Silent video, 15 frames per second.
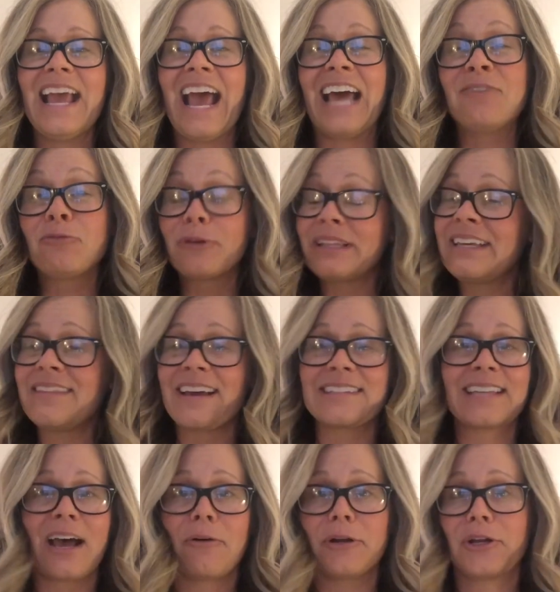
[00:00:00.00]
And really that's
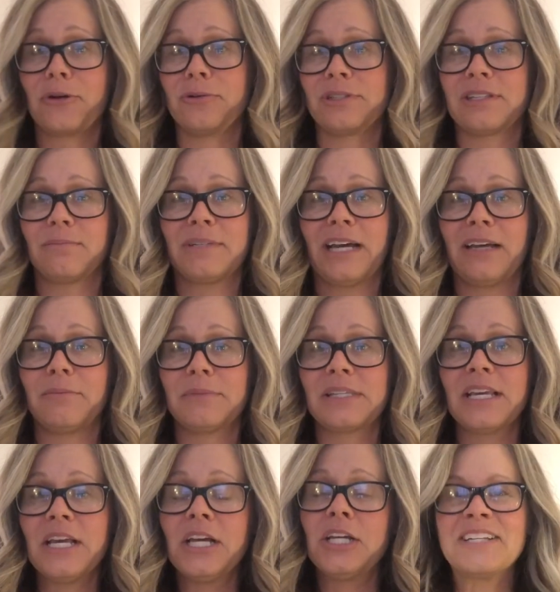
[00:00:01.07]
how it goes sometimes.
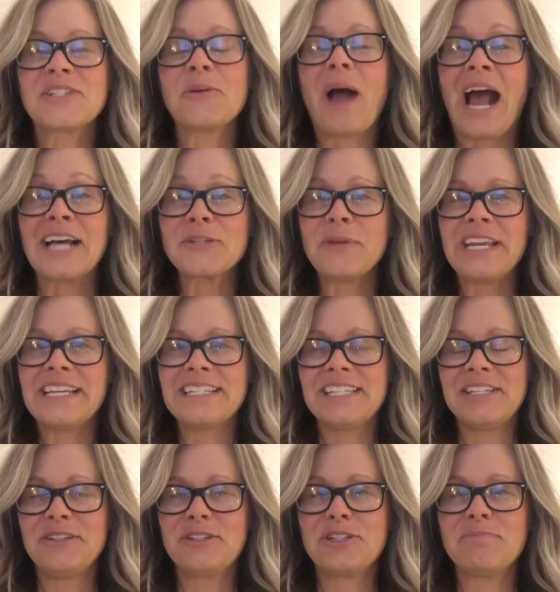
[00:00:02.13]
So as we
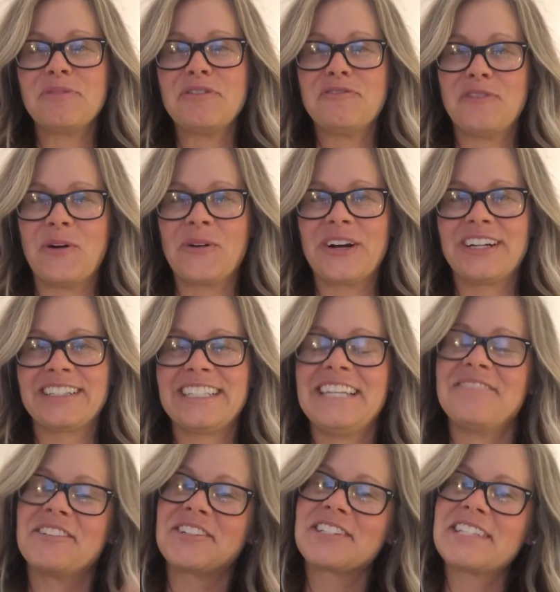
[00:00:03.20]
continue to move forward,
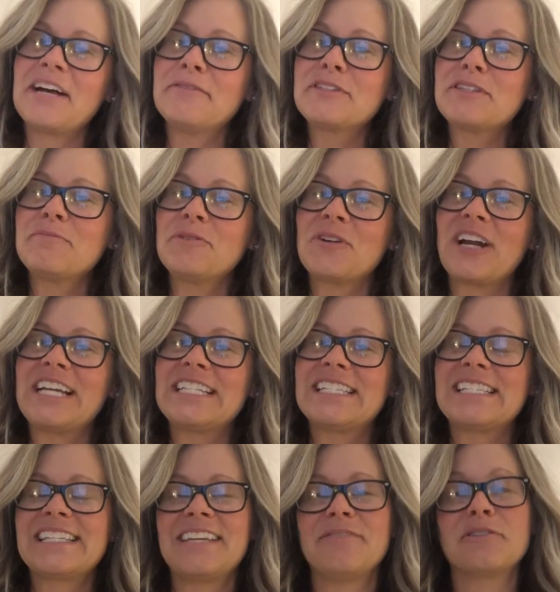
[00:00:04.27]
give yourself some
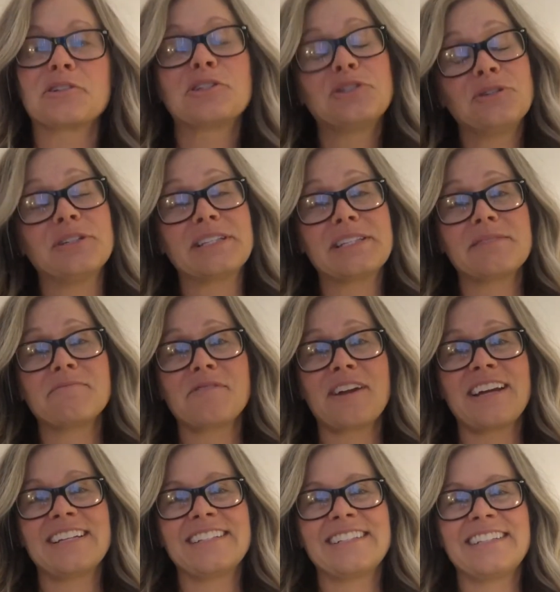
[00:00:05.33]
grace, give your students some
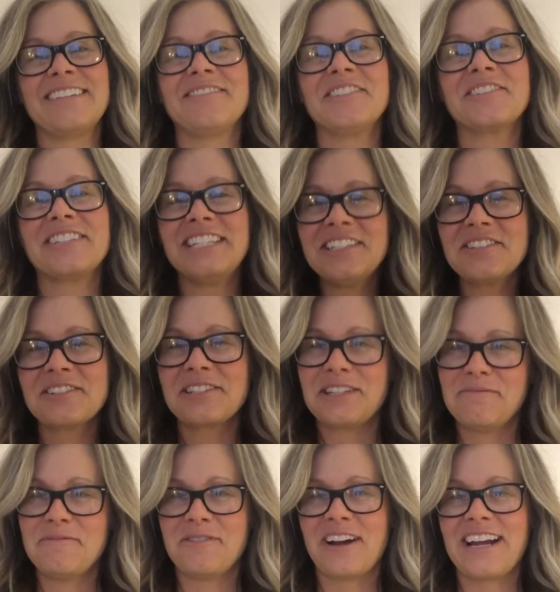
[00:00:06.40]
grace, give your teachers
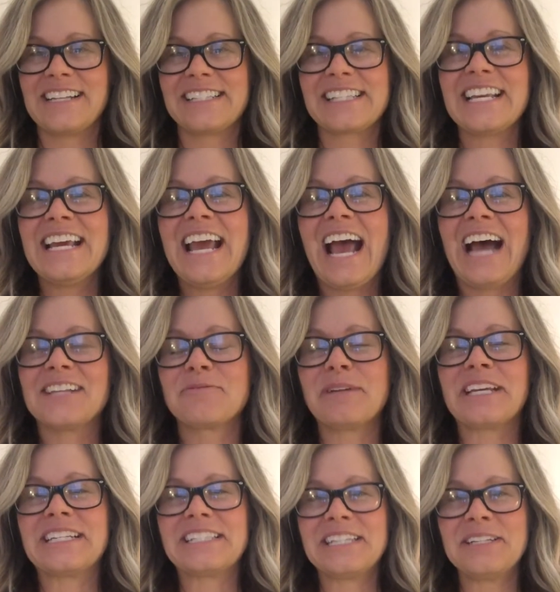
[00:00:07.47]
some grace as we
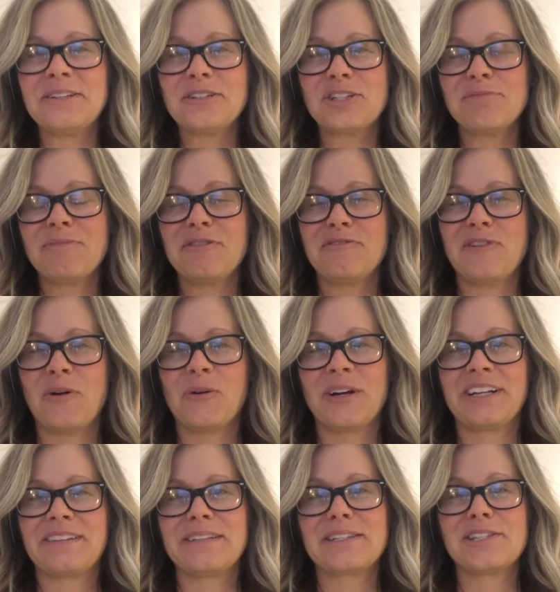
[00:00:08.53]
continue to move forward
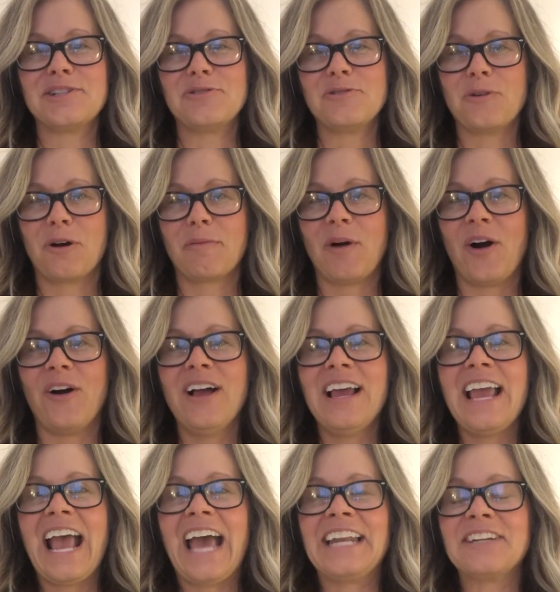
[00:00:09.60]
in this new normal,
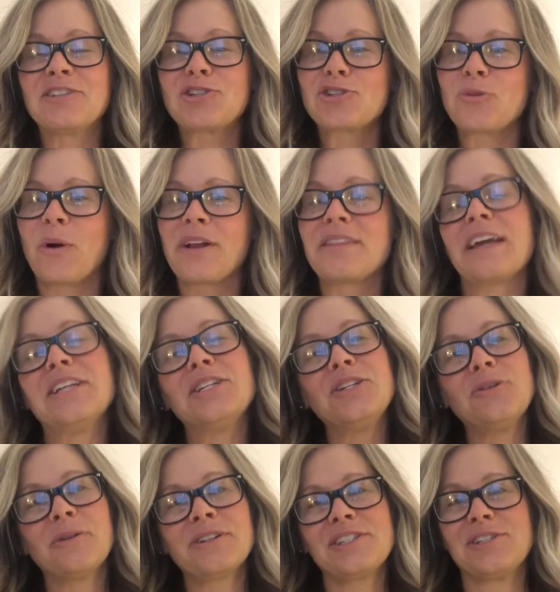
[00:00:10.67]
and ensure that
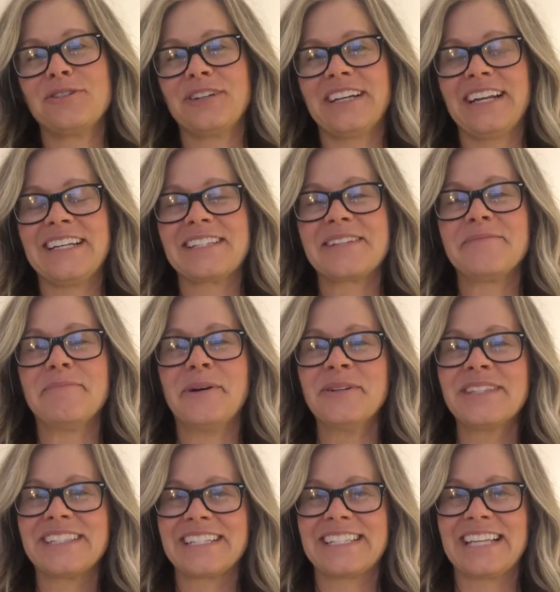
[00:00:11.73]
your student is the
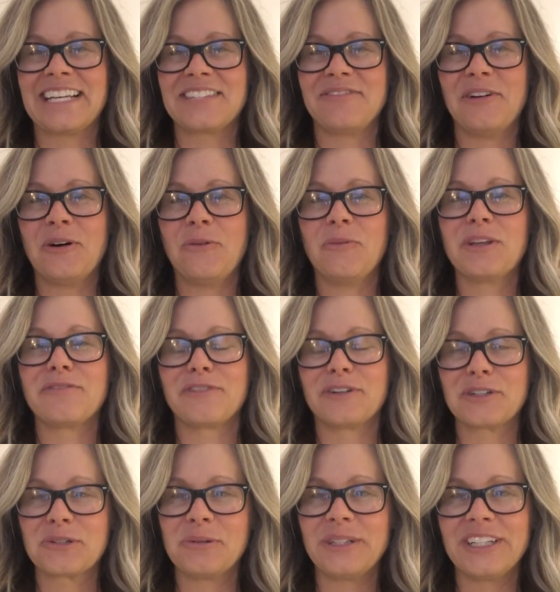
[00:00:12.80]
most successful with
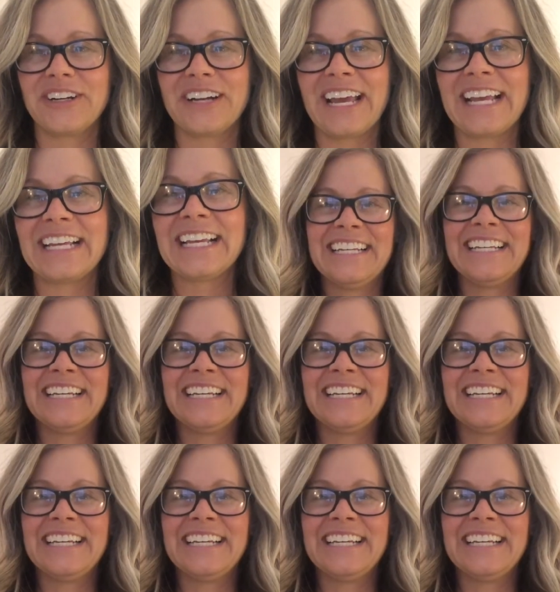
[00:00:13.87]
virtual learning.